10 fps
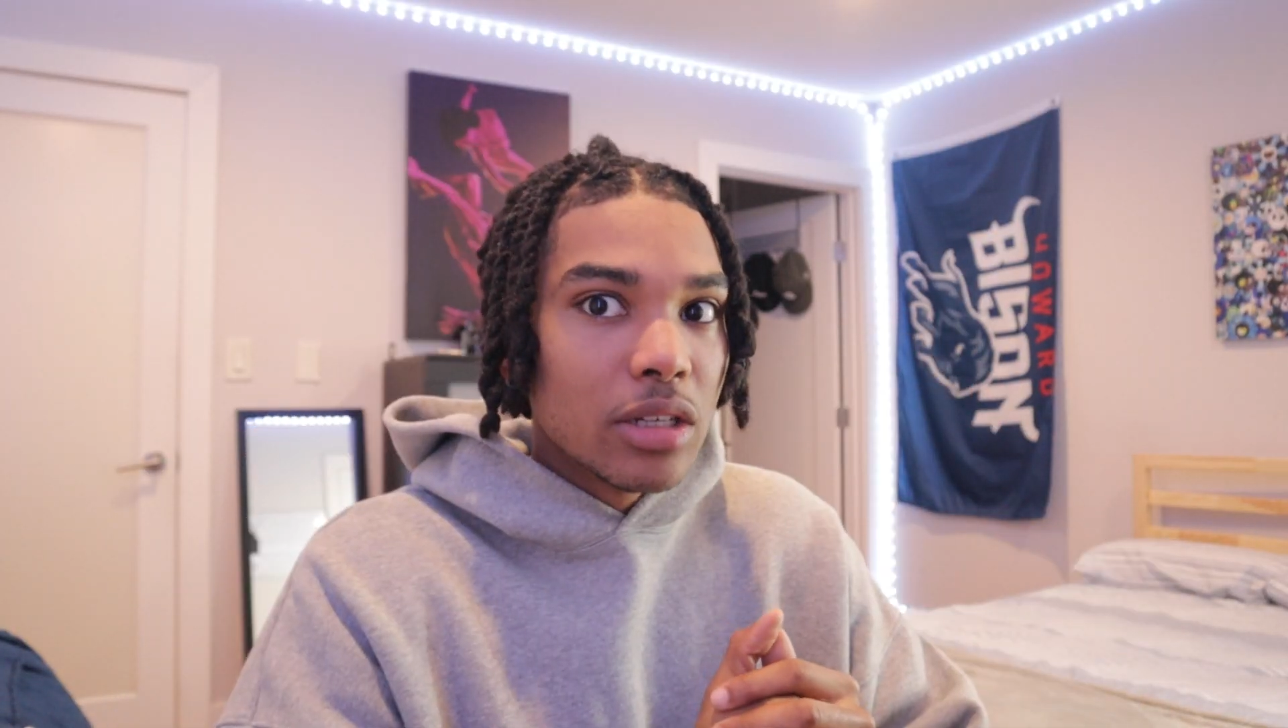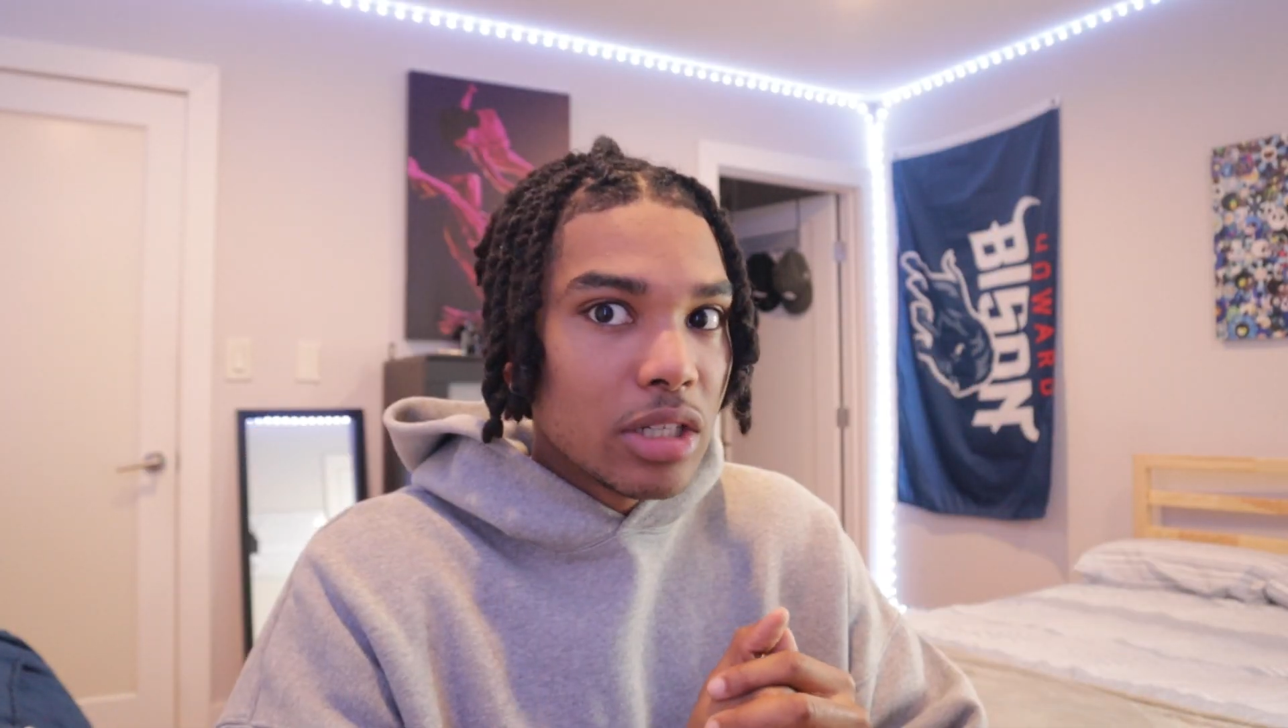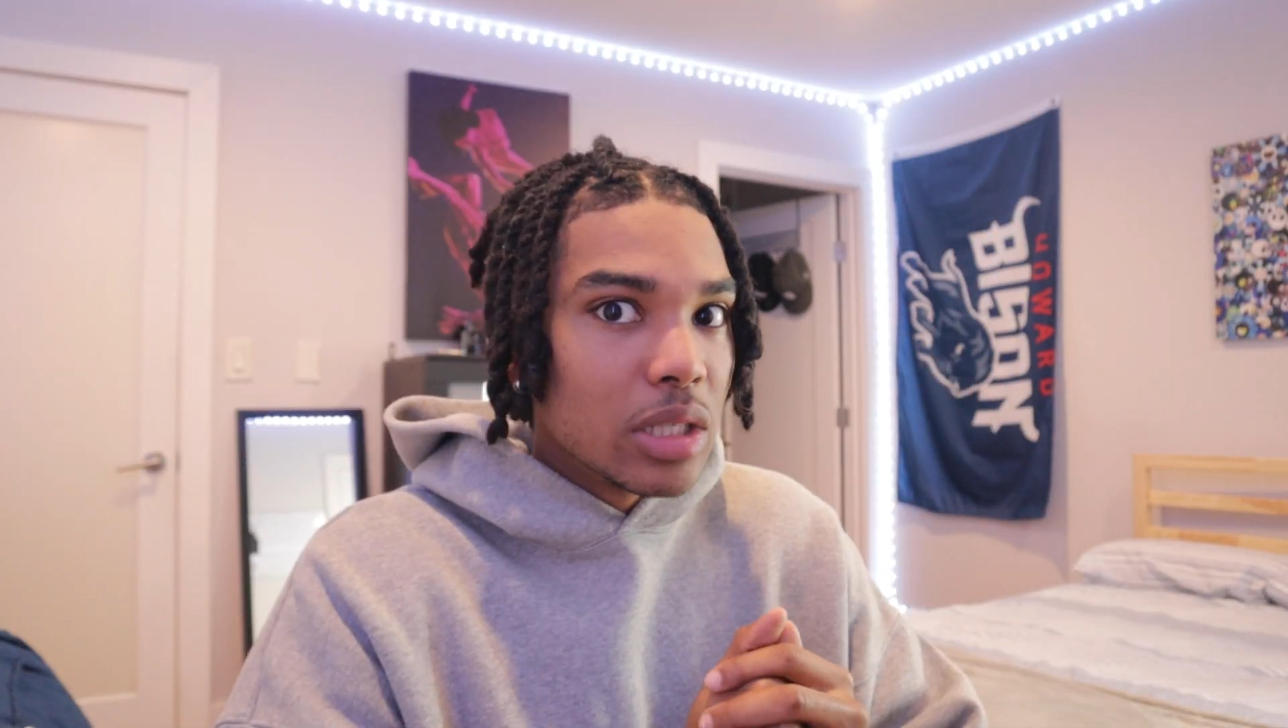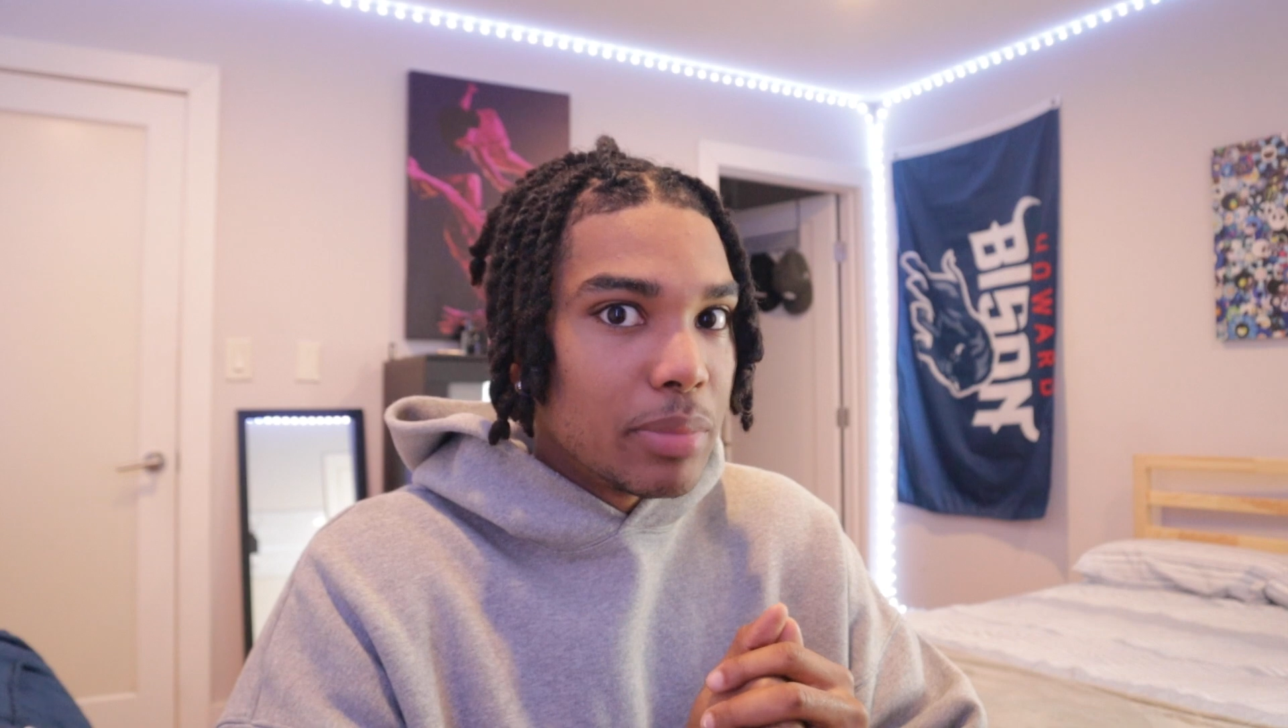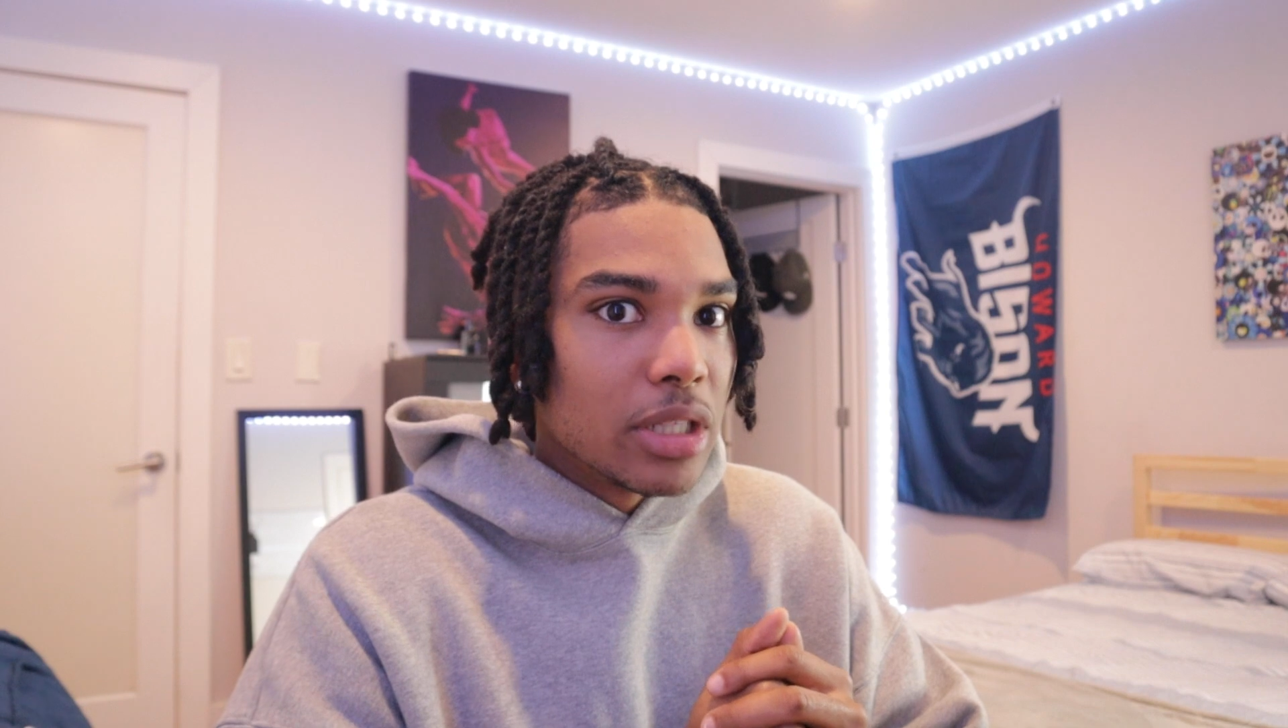
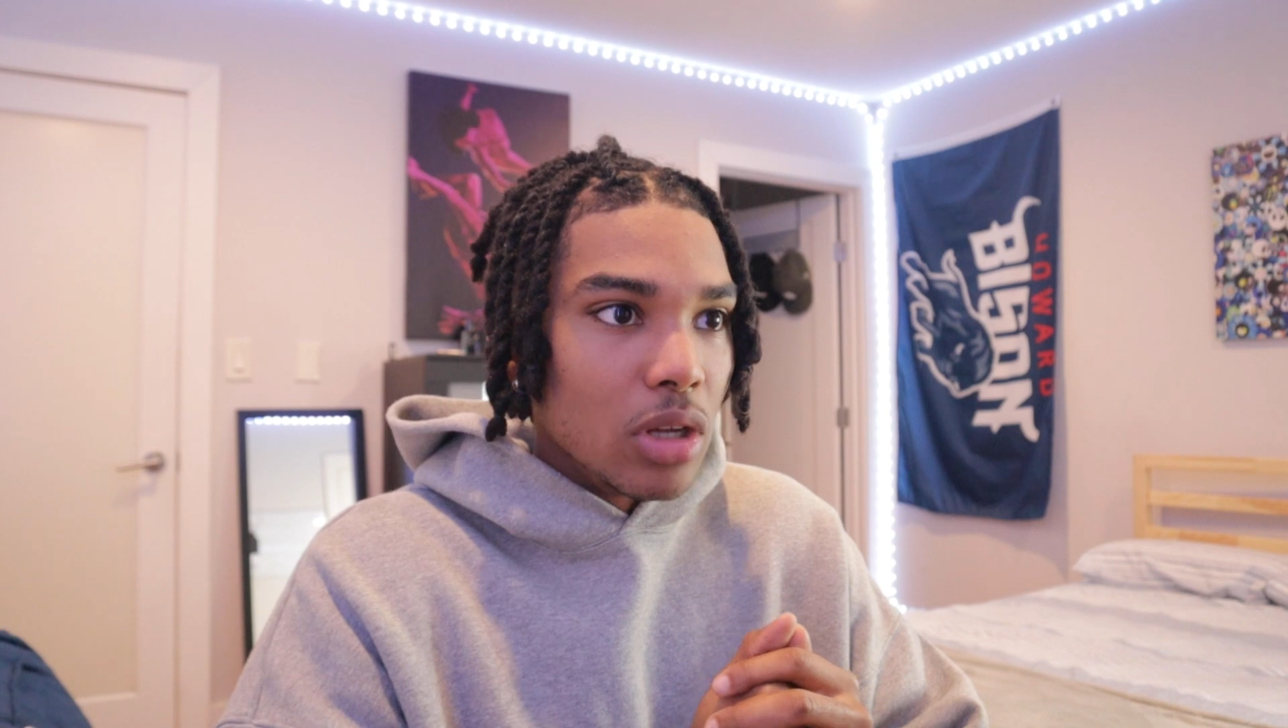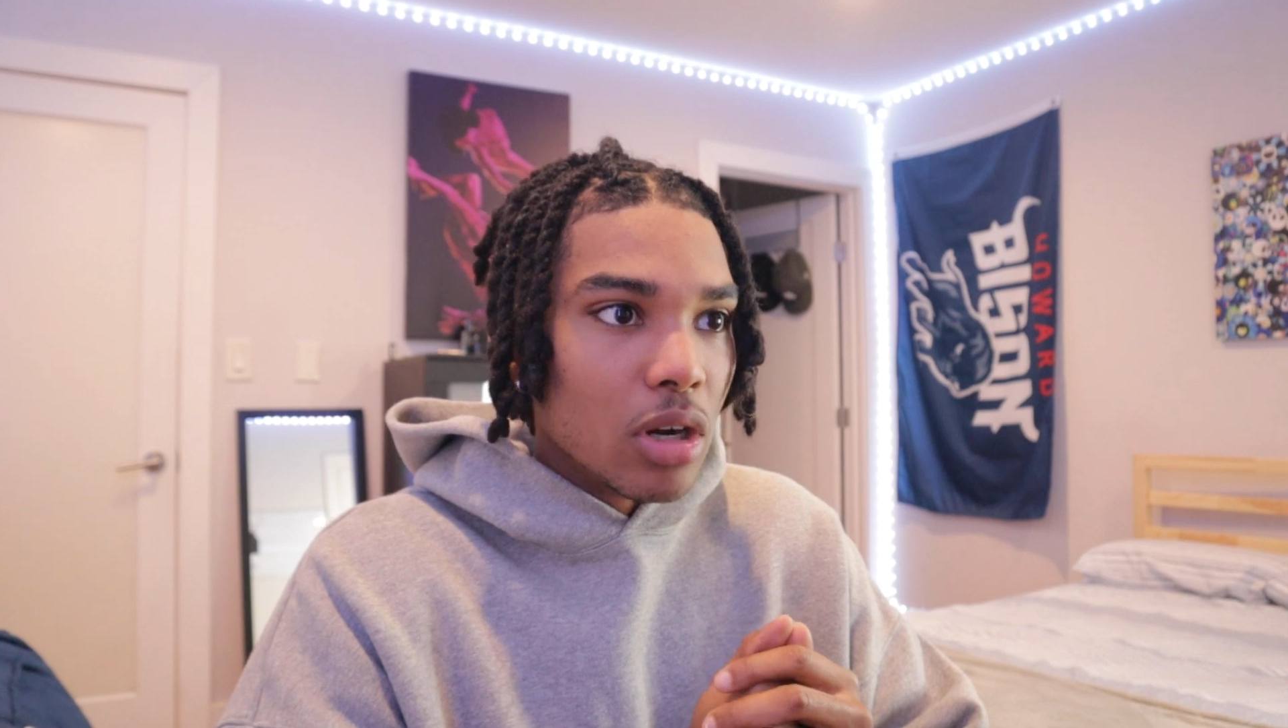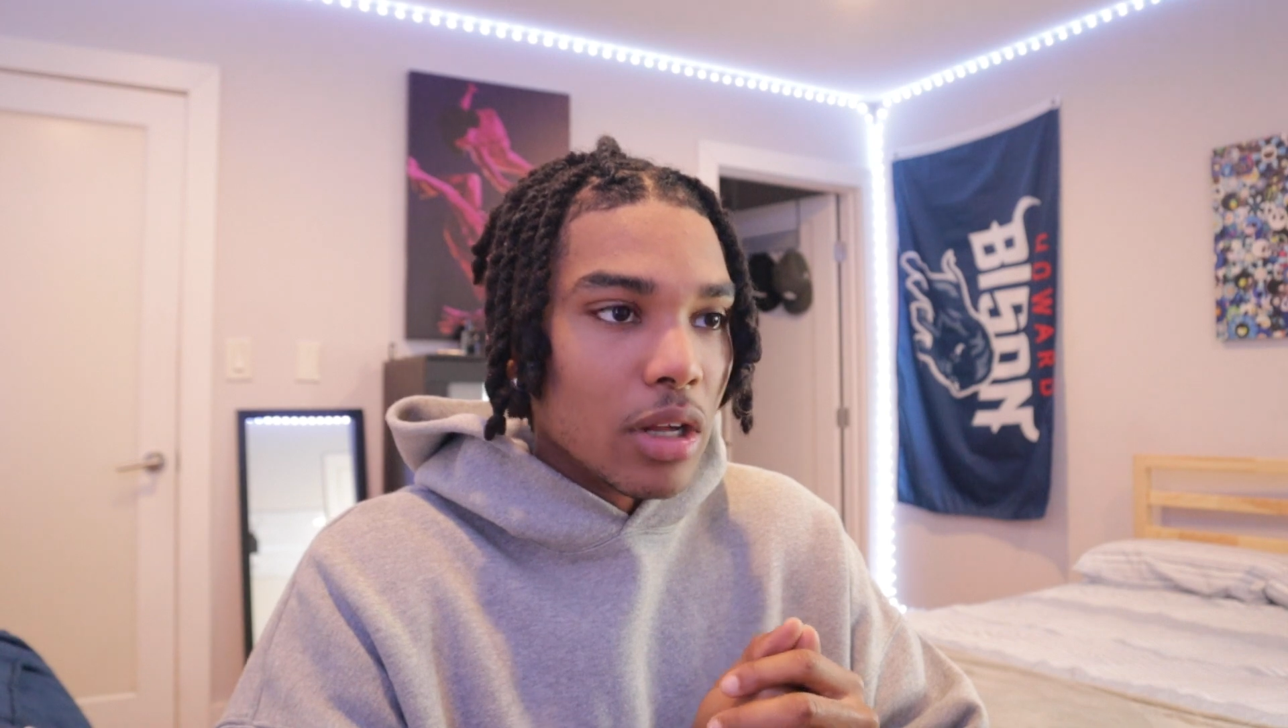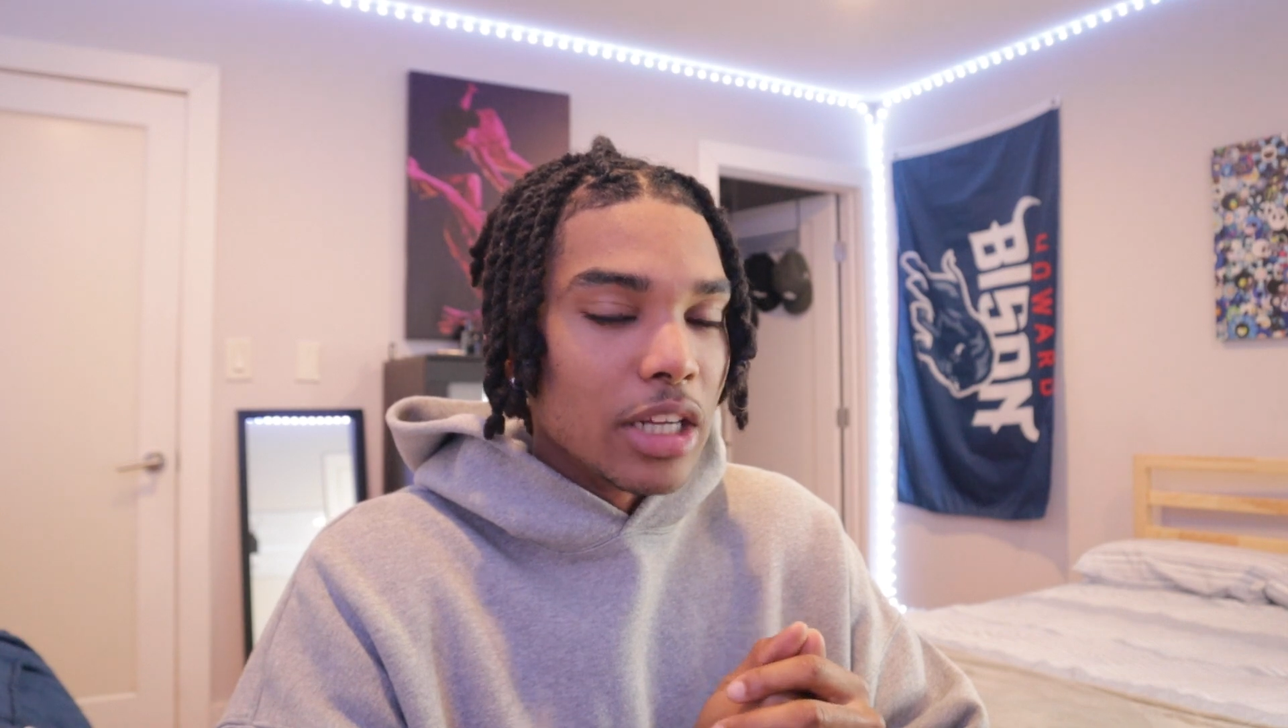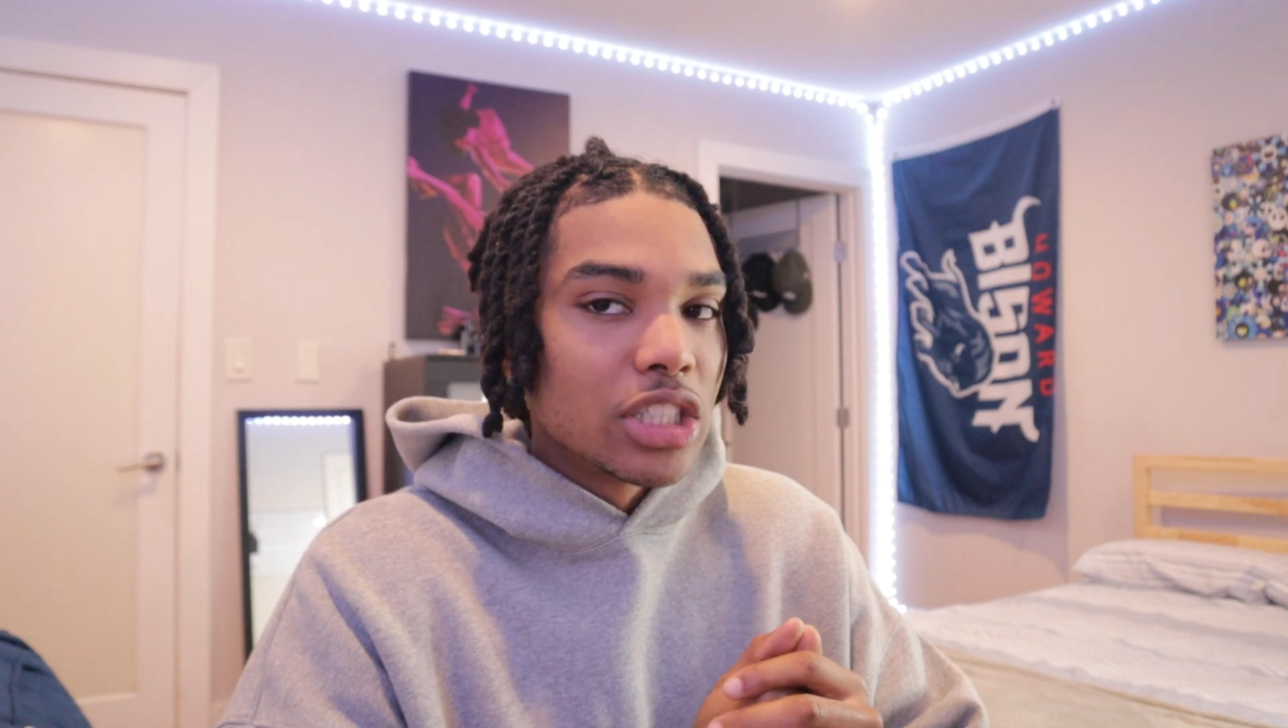literally the big dog.